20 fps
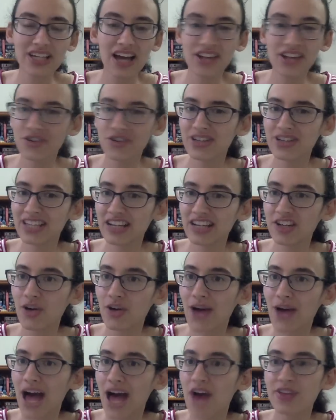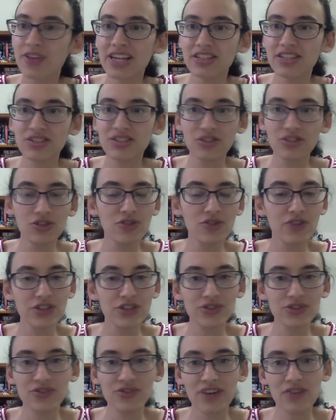I don't exactly know how that
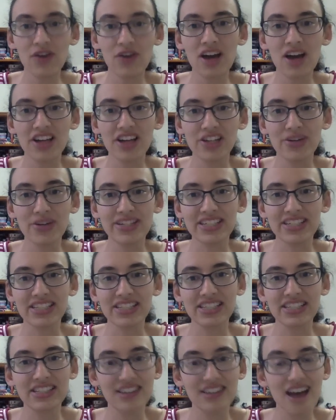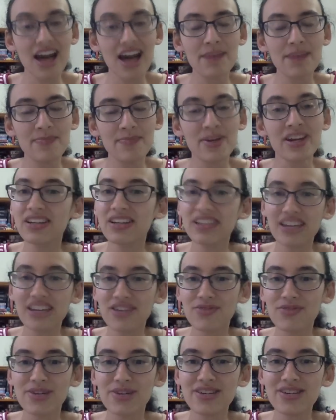Universal Survival Arc is going to start, but
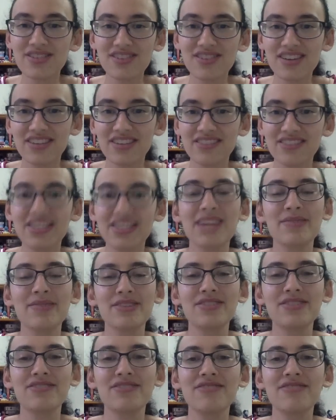either way, goddammit,